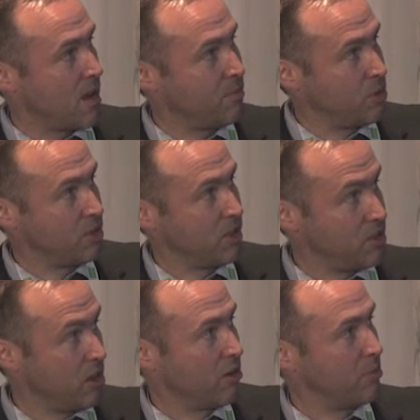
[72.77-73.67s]
usually a
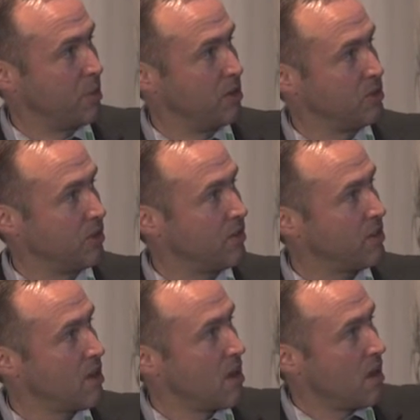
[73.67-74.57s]
younger patient,
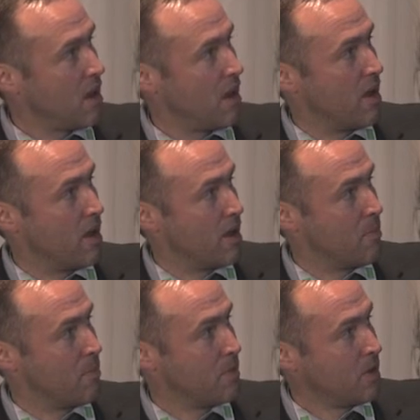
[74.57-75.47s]

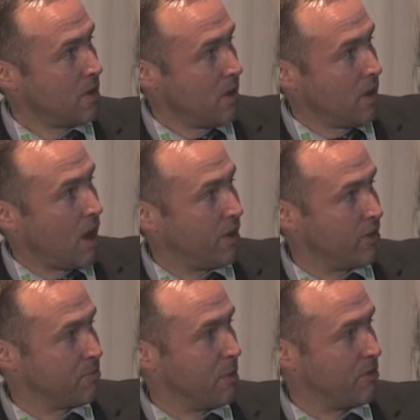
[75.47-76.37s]

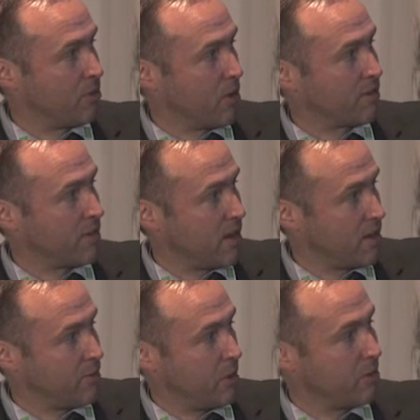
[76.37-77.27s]
high-dose methotrexate, and
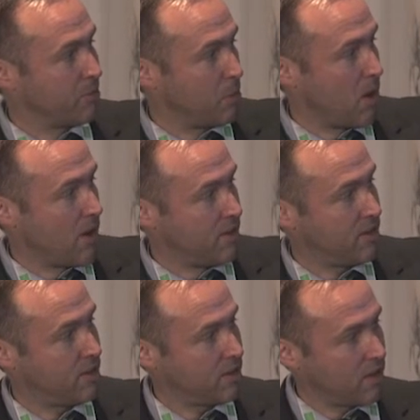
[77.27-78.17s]
if they respond,
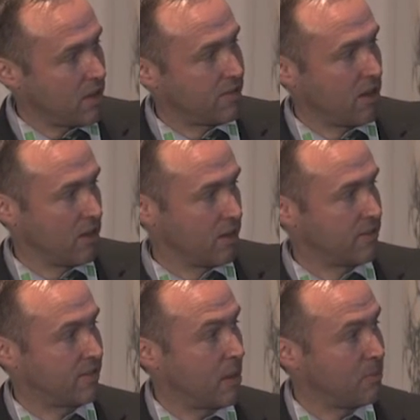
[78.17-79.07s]
autologous
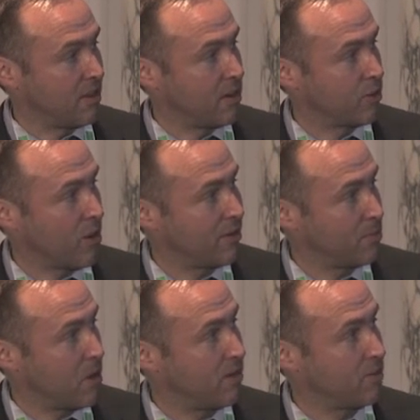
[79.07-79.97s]
stem cell
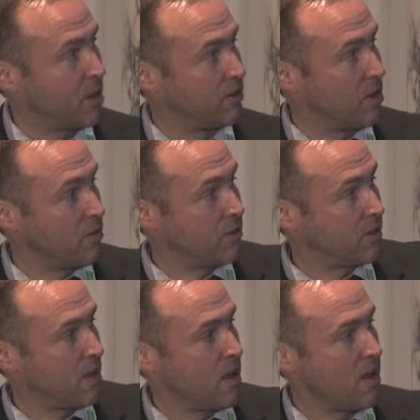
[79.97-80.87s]
transplant. If they don't,
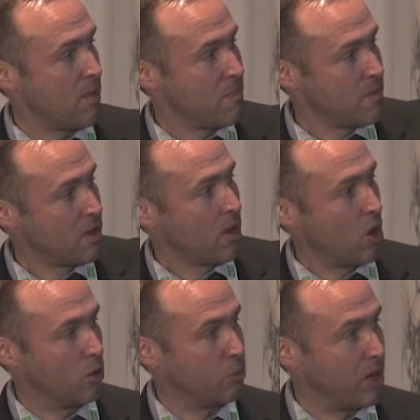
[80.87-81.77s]

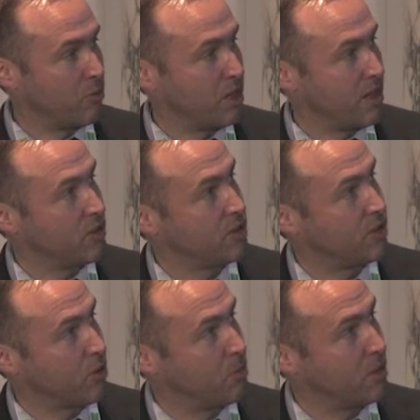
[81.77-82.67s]
whole brain radiation
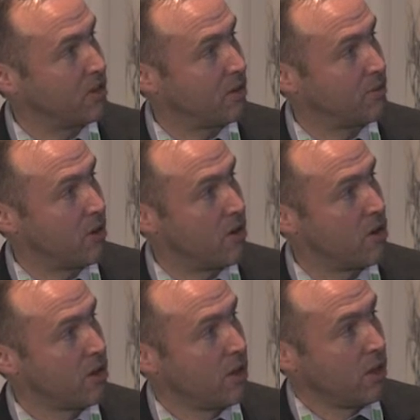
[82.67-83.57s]
treatment. And if
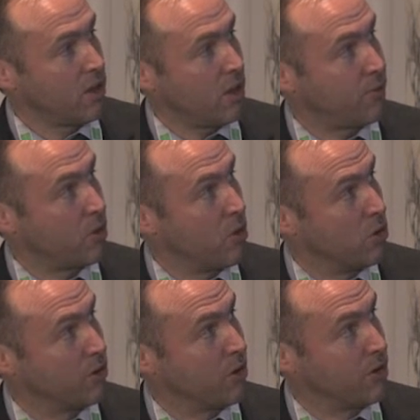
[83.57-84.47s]
they're
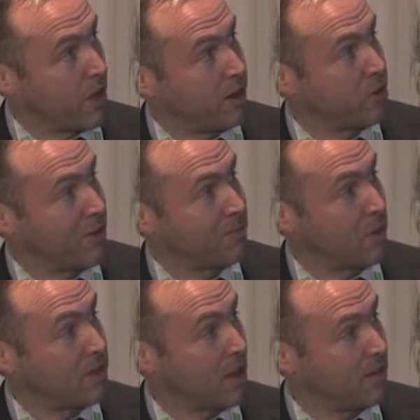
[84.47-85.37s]
older and not a
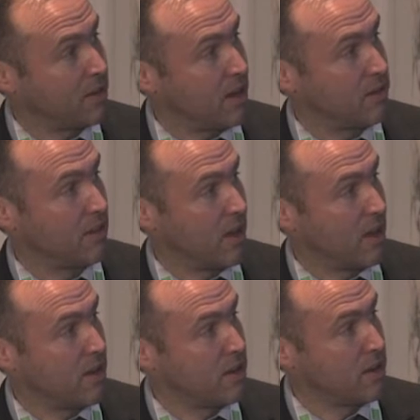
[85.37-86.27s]
transplant candidate,
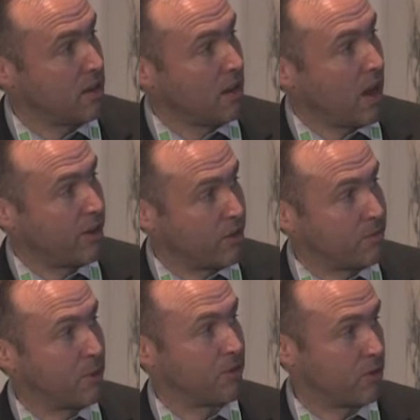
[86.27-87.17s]
then high-dose
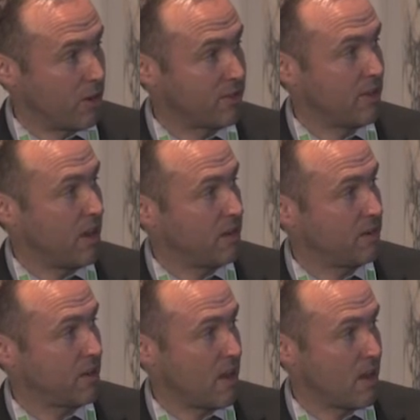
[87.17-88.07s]

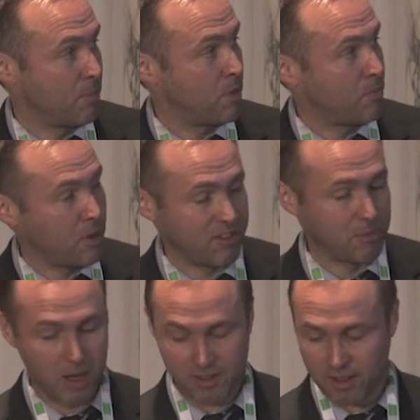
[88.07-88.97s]
methotrexate, plus or
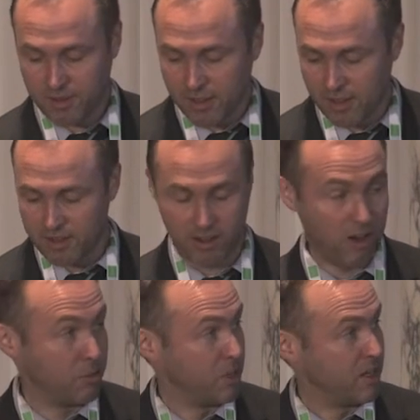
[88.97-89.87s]
minus
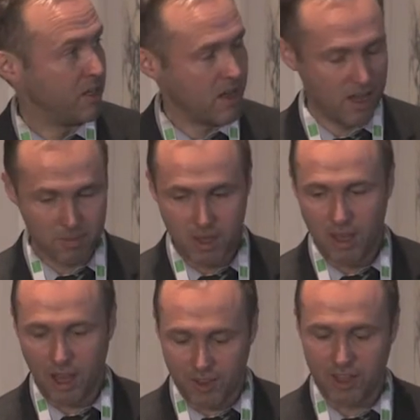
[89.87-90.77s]
cytarabine,
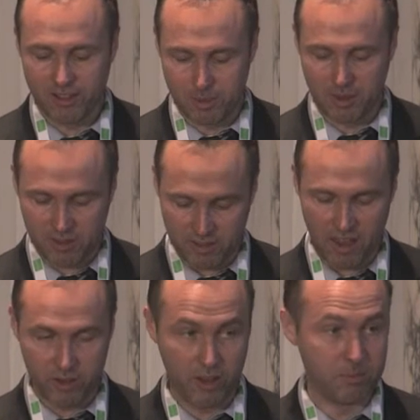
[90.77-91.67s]
I think has been the
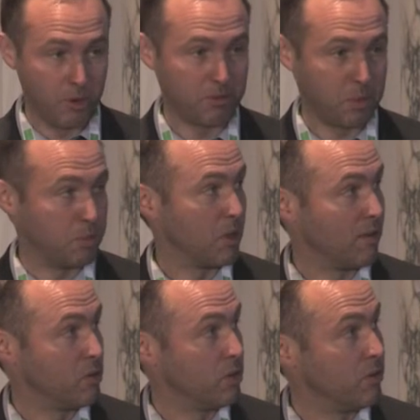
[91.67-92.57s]
standard that most people
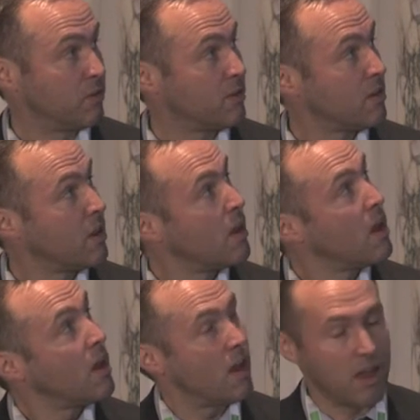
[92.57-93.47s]
have used.
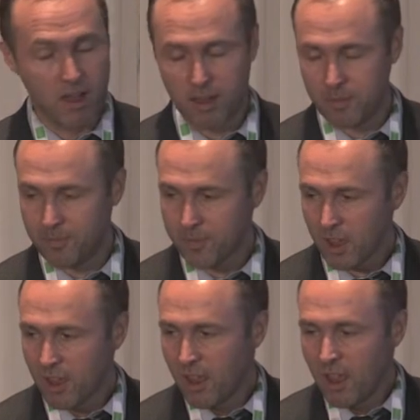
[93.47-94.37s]

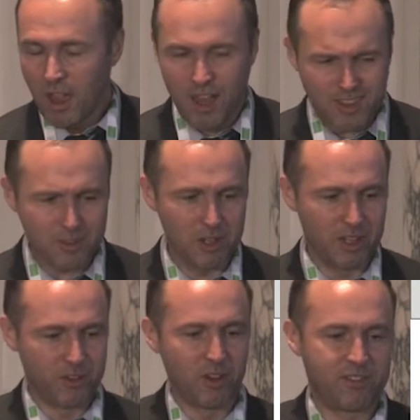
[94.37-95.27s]
I think it's really
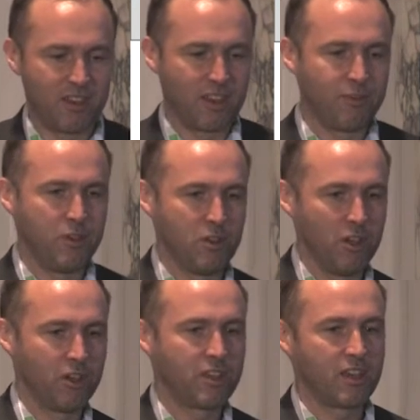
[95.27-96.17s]
interesting if you
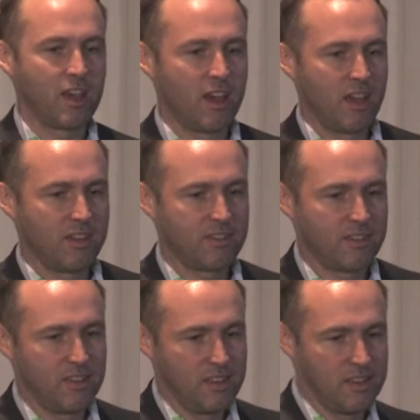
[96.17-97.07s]
look at
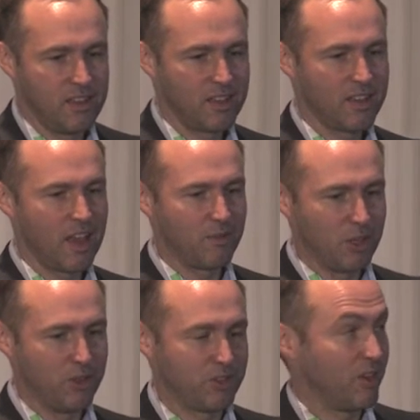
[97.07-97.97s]
the
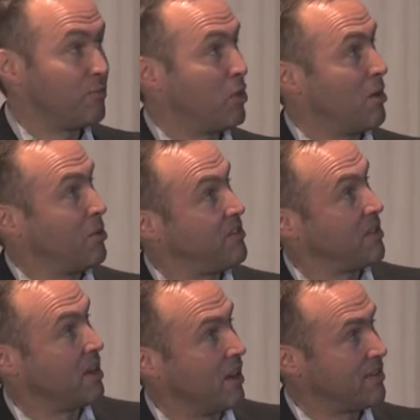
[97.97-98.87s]
evolution of primary
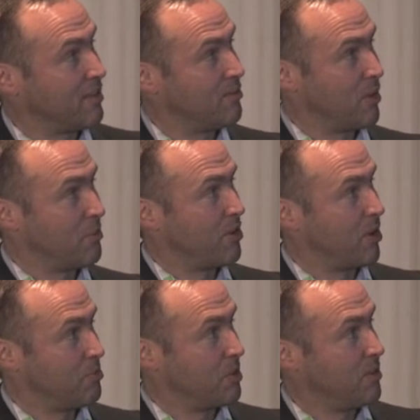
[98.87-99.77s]
CNS lymphoma
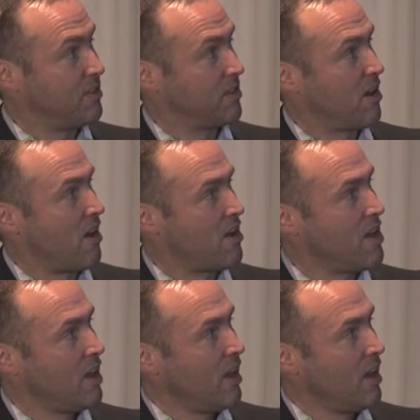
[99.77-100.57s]
therapy. These are